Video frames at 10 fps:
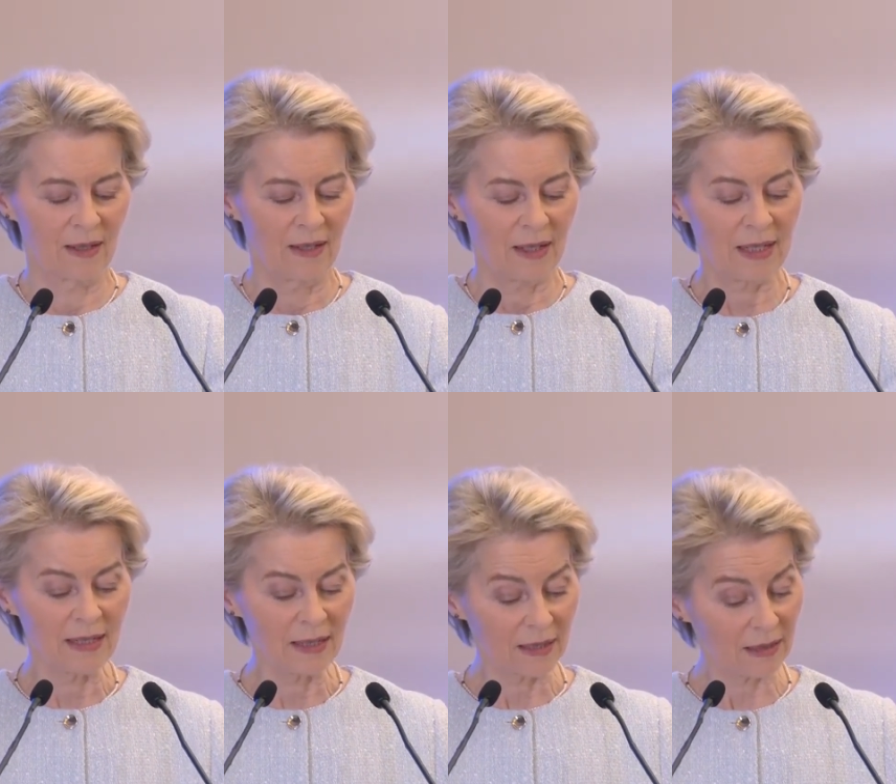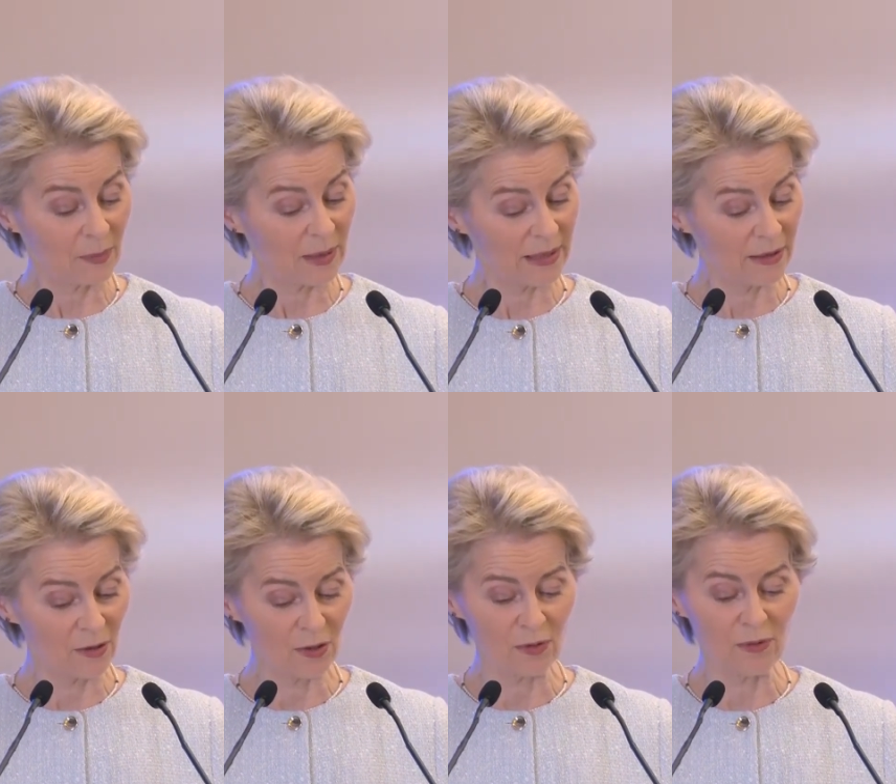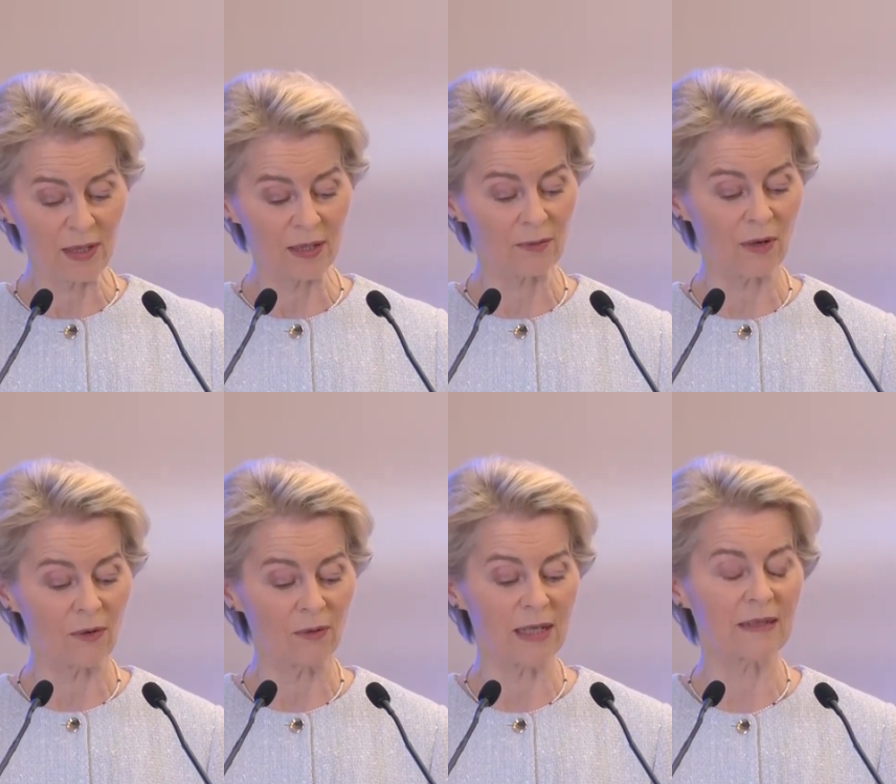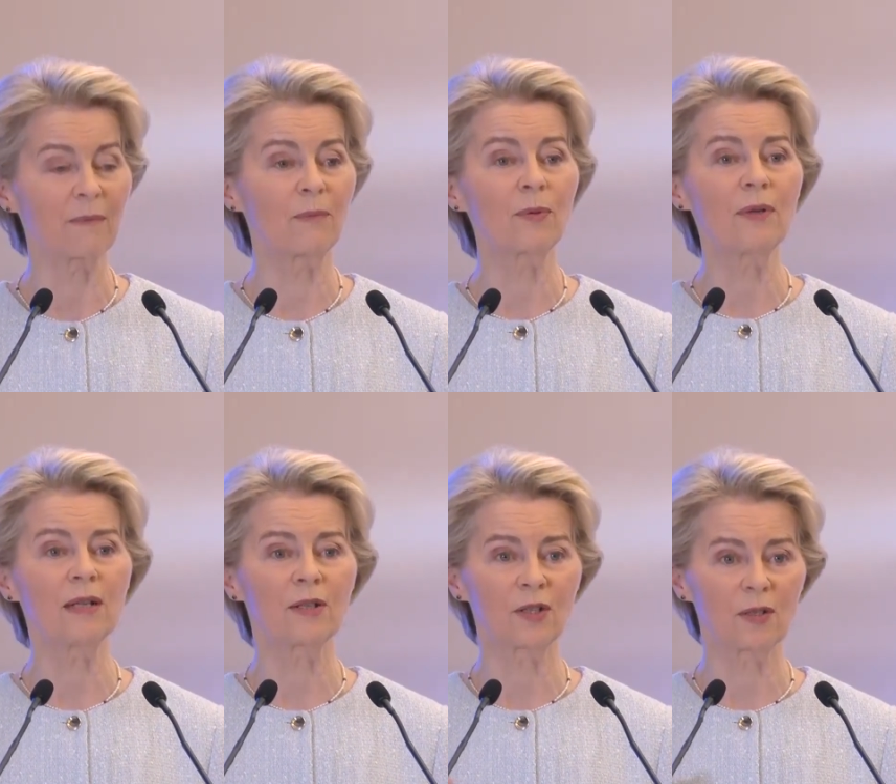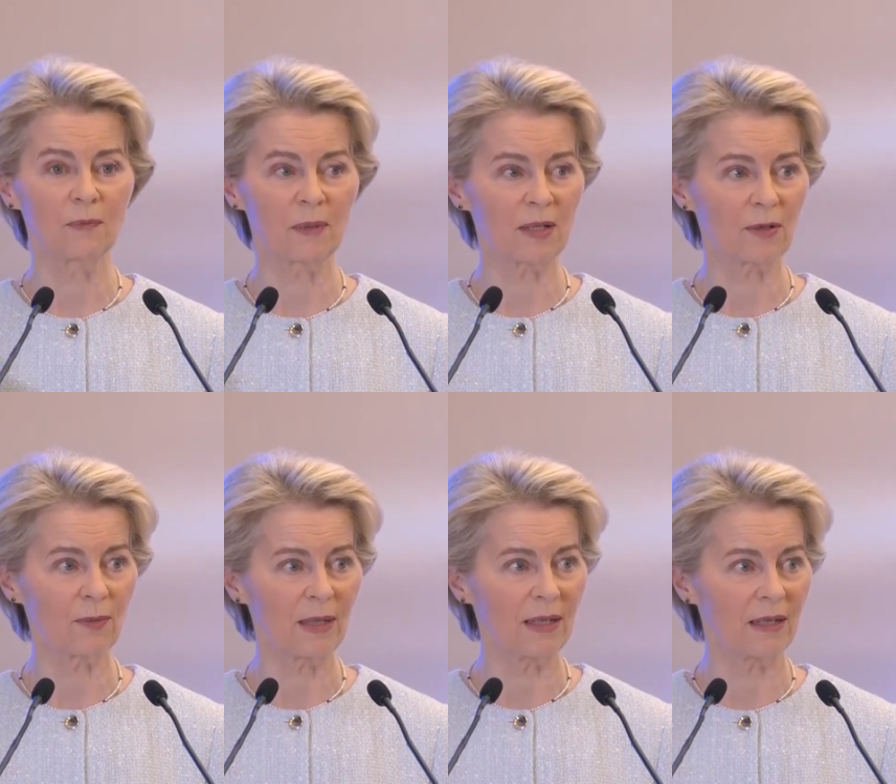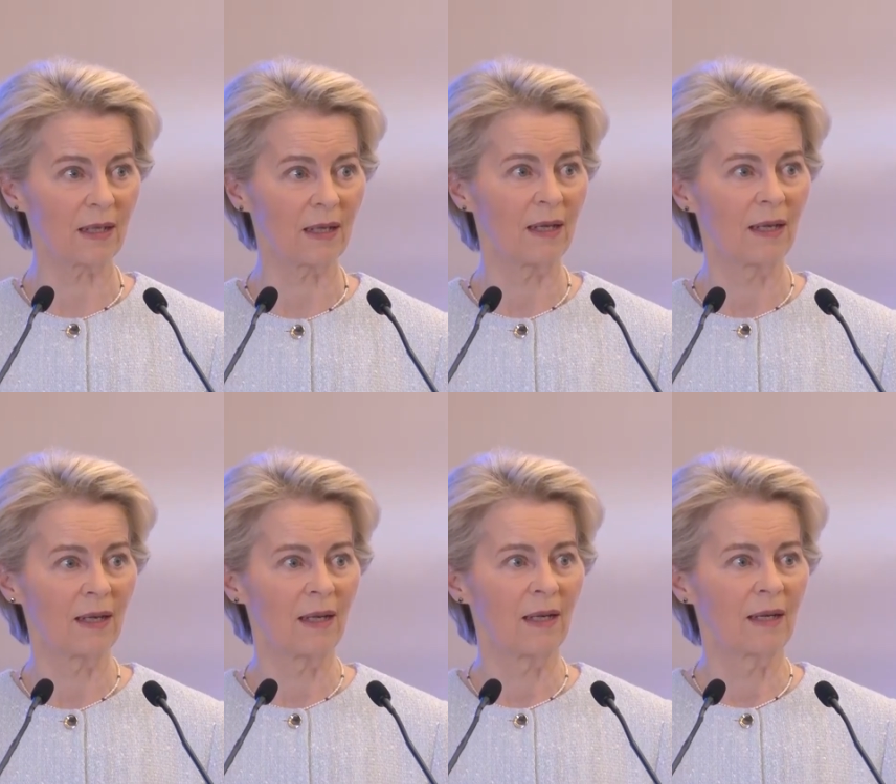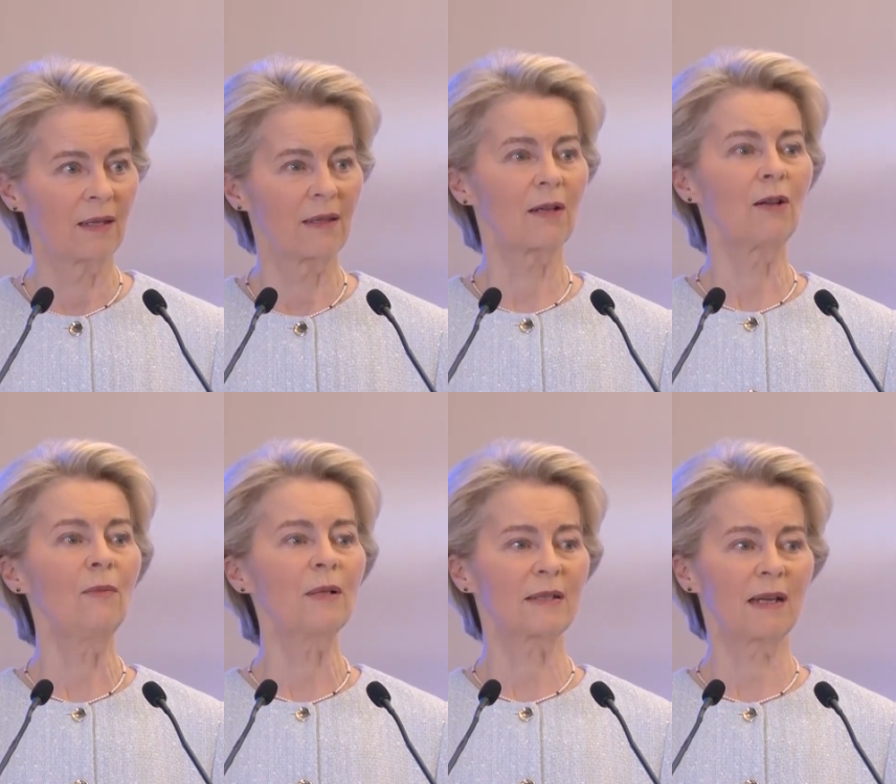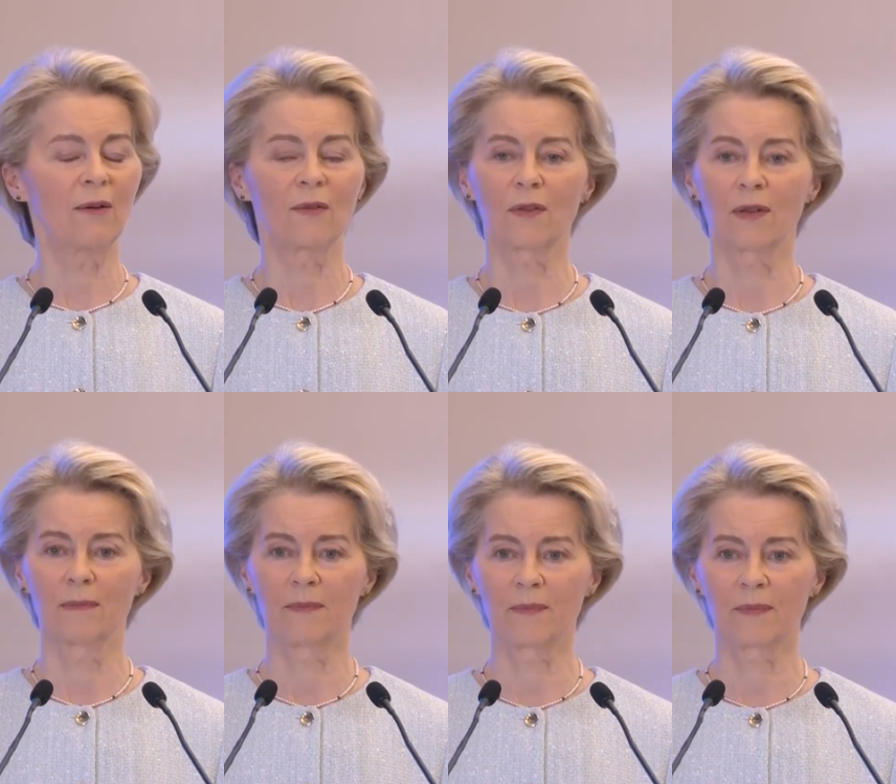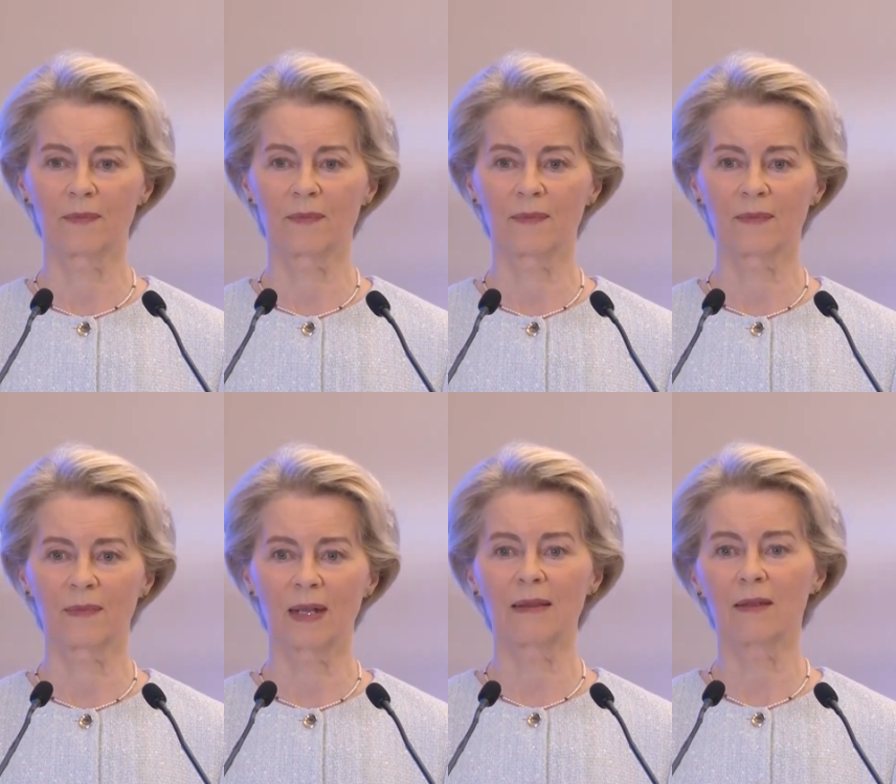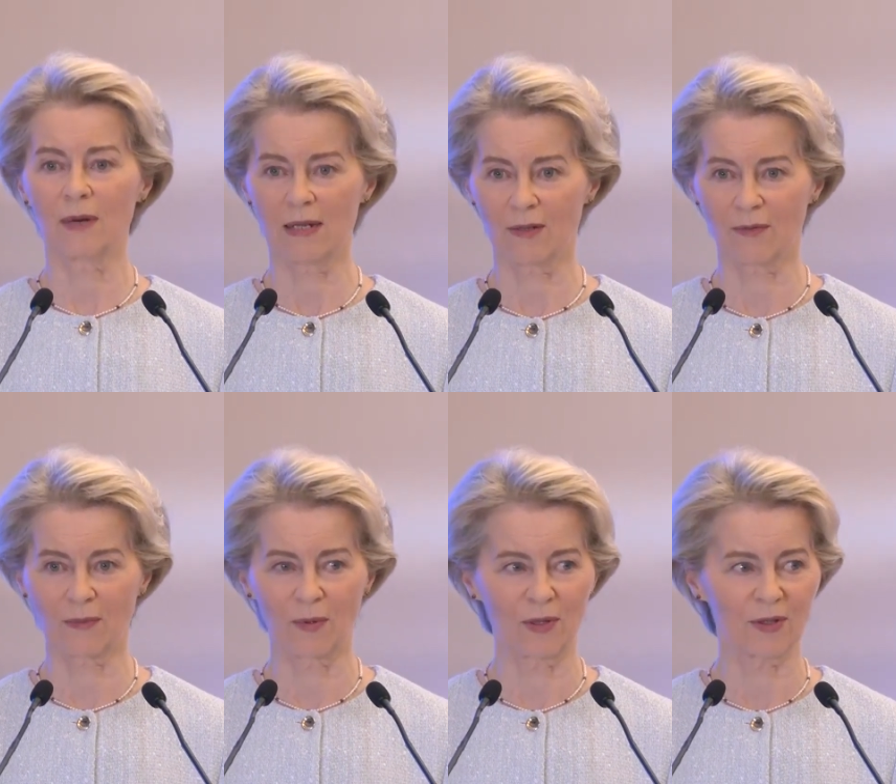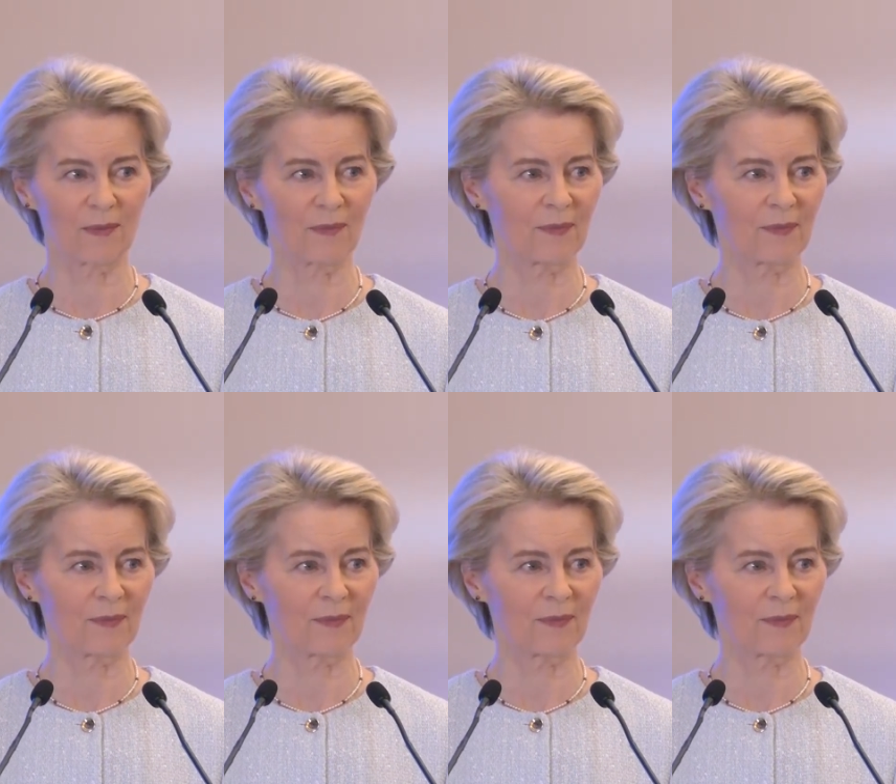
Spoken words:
India can play a unique role as a bridge between the global south and the rest of the world,